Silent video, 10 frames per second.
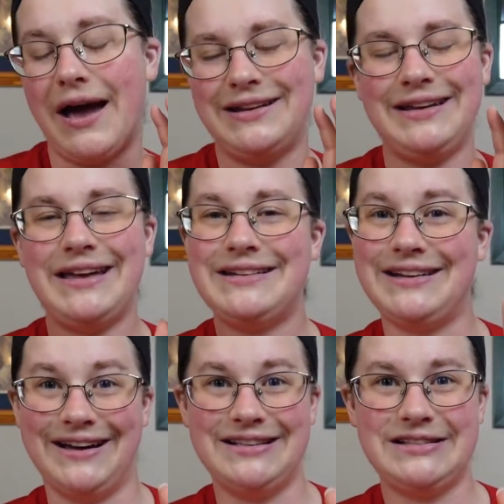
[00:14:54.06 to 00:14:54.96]
I didn't get a
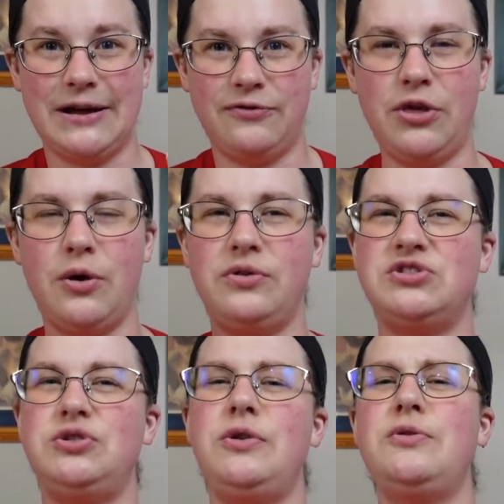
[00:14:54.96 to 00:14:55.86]
ton of stuff though. The
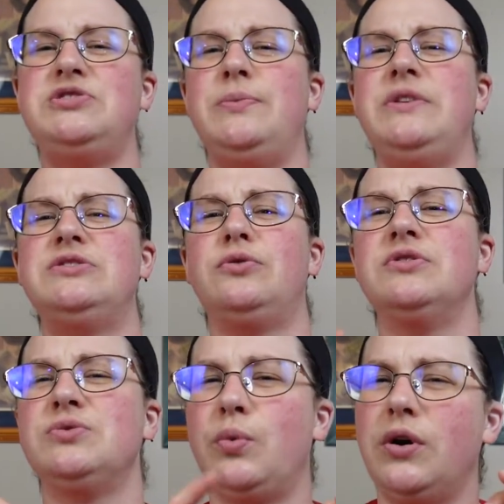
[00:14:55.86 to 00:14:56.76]
Studio Ghibli
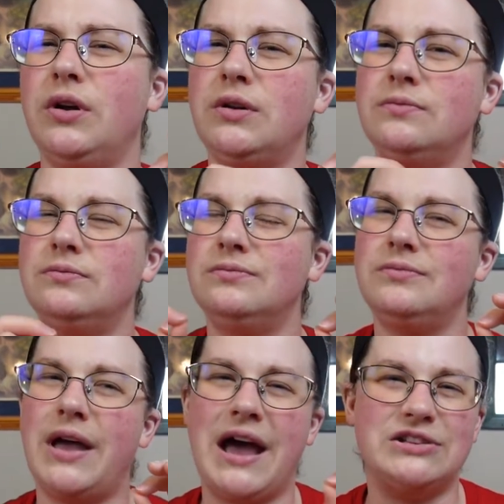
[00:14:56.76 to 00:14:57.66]
stores weren't
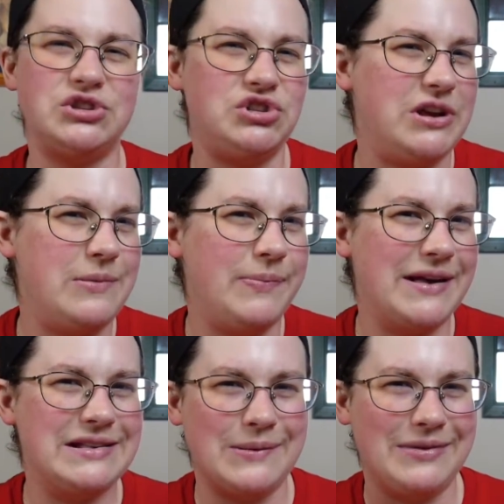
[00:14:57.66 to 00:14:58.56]
as cheap
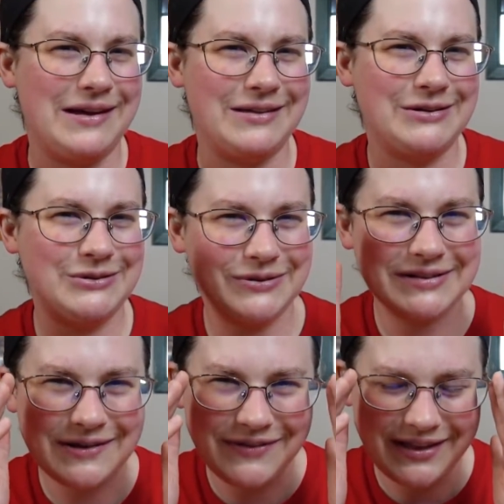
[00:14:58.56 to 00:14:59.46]
as some of the other stores
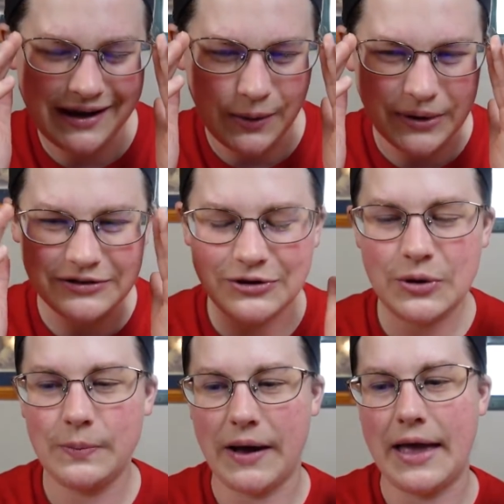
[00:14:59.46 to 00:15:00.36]
I feel like I went
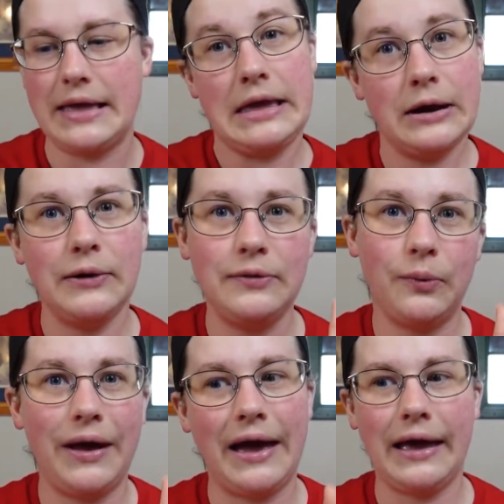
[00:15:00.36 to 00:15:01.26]
to, but here is what I